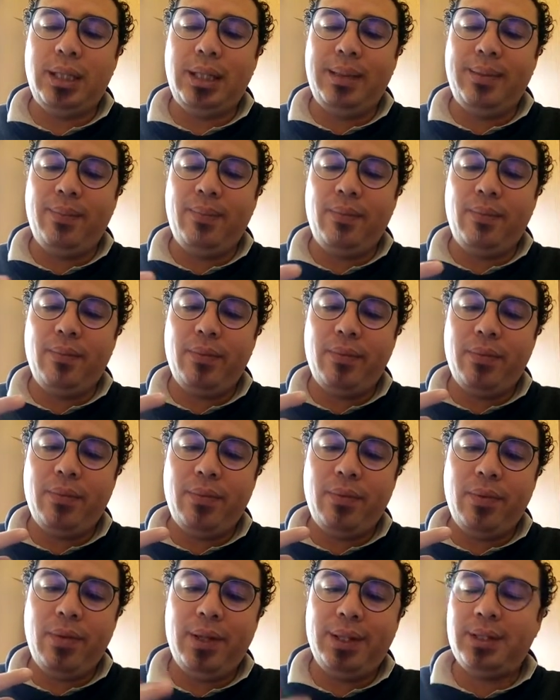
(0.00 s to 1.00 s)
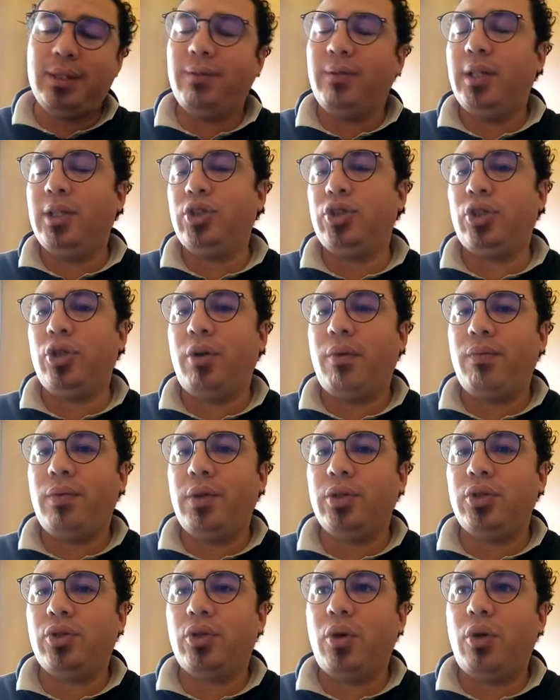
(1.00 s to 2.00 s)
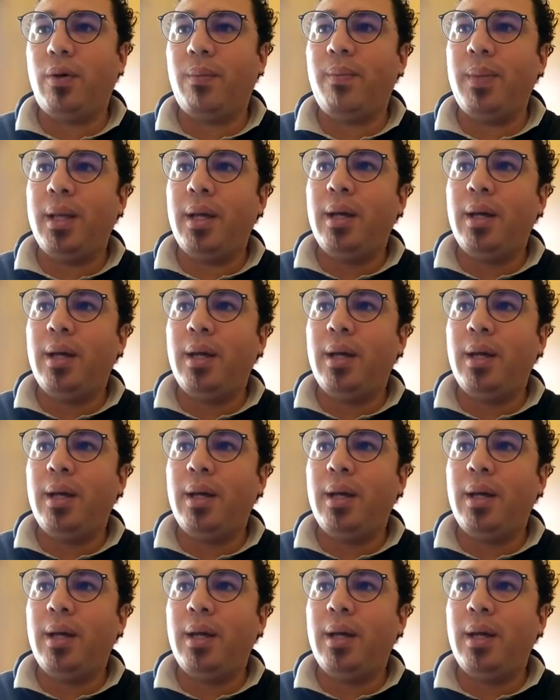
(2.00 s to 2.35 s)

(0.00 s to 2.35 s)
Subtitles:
In this version of the song,